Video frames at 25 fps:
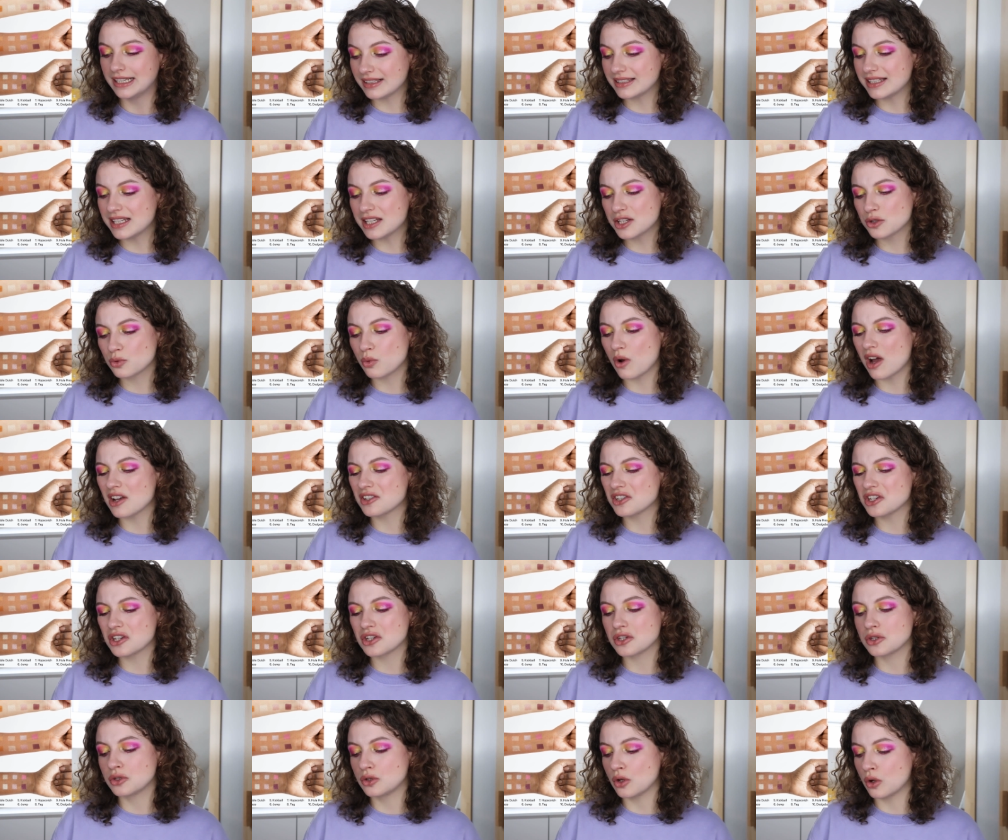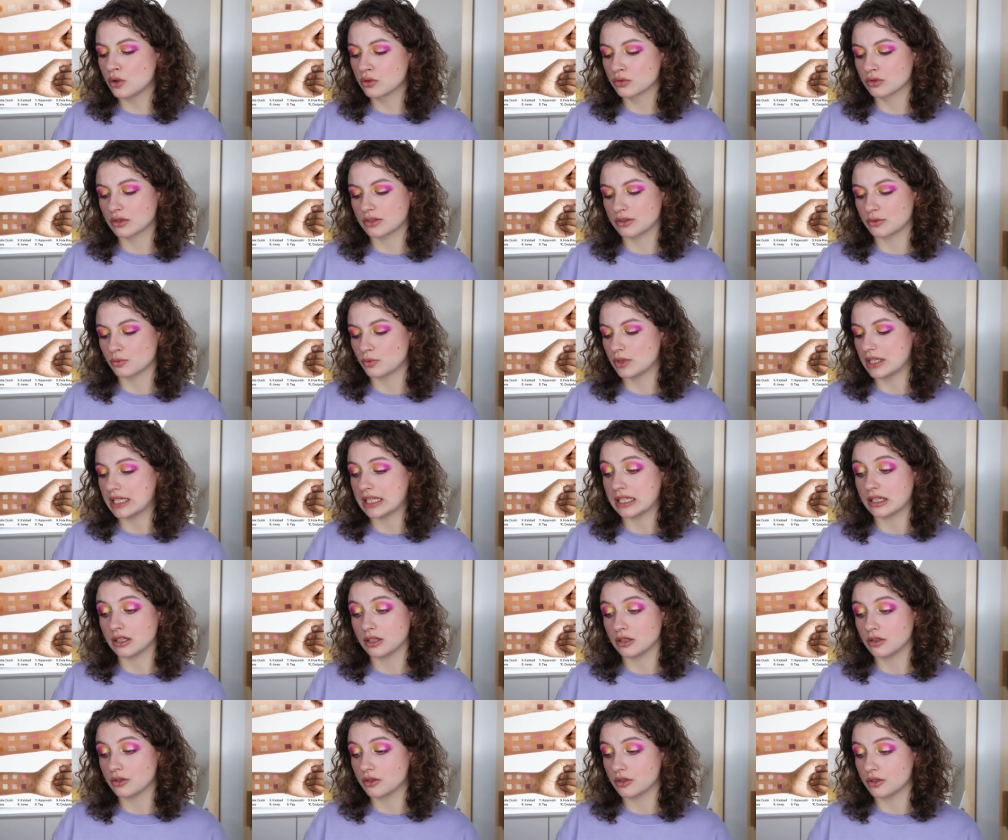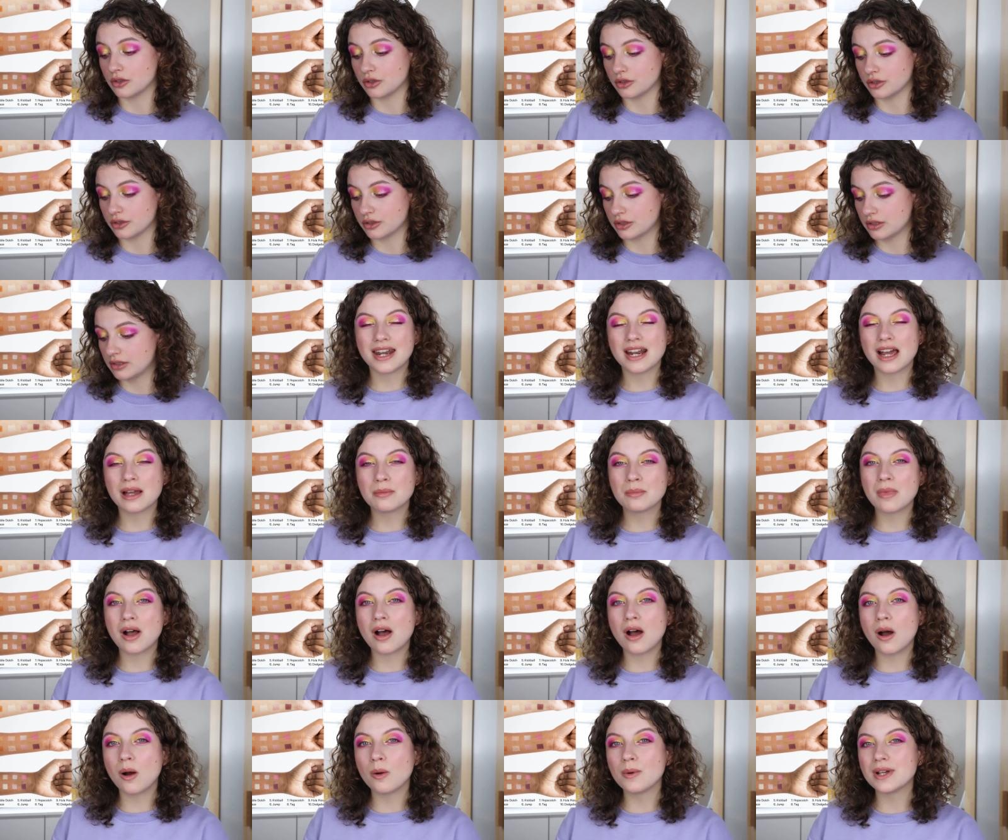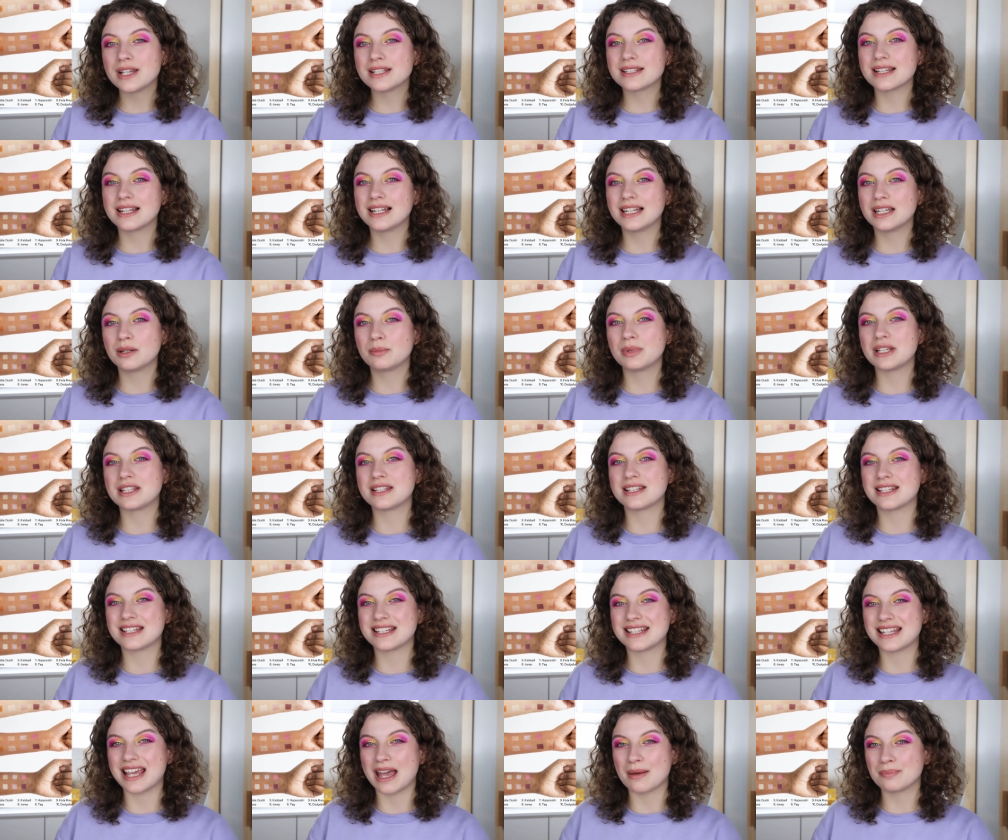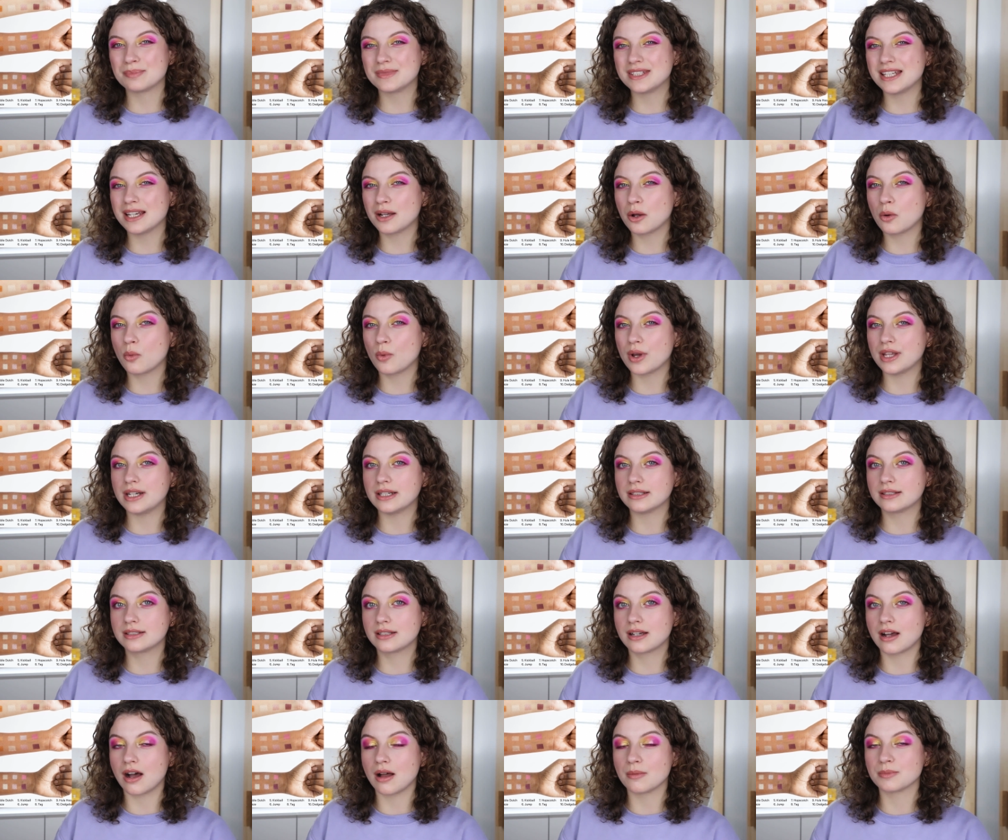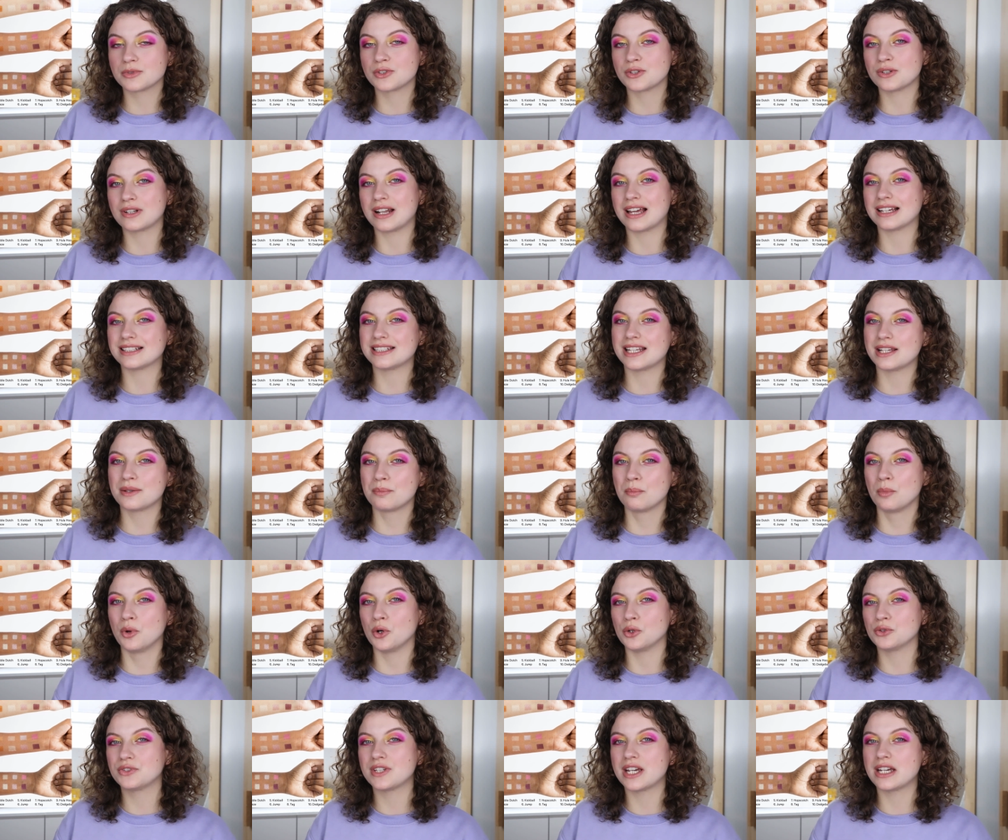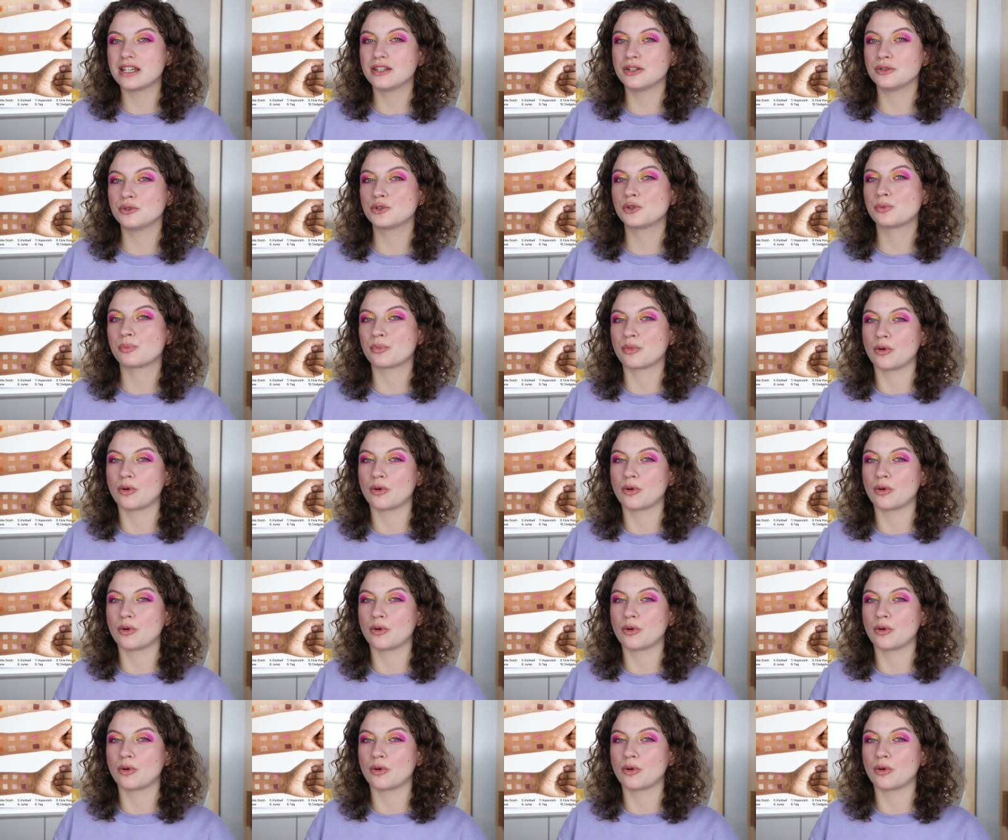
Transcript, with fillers: Like these swatches don't really look good. And I'm always a little bit skeptic when it comes to like these multi-use